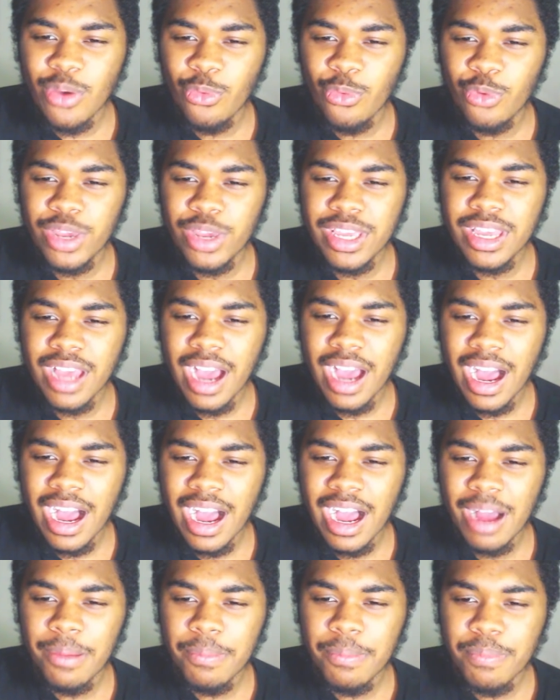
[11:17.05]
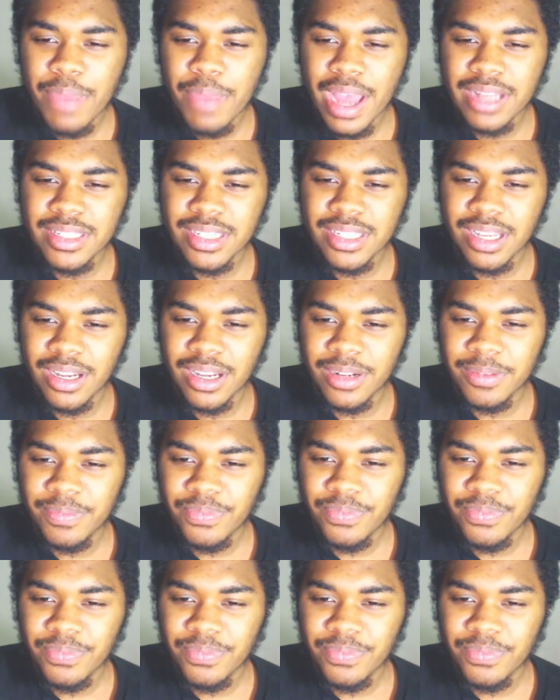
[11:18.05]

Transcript: we are better.